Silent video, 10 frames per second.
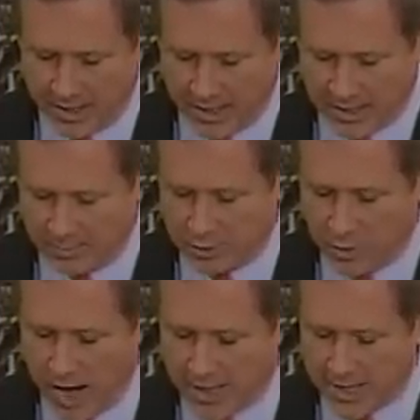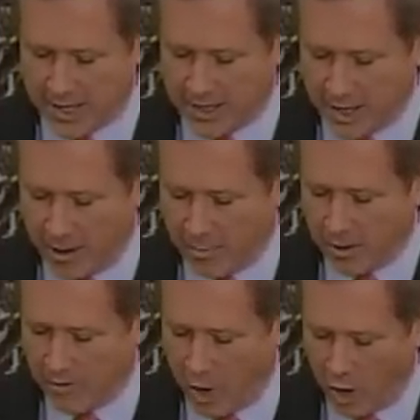Subtracting the
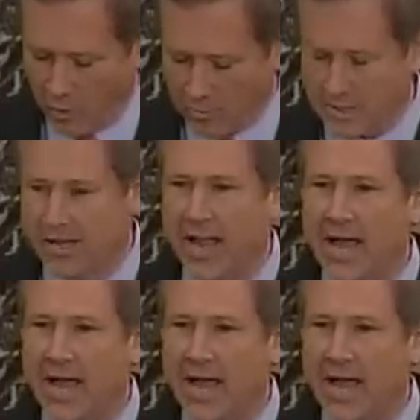number of homes that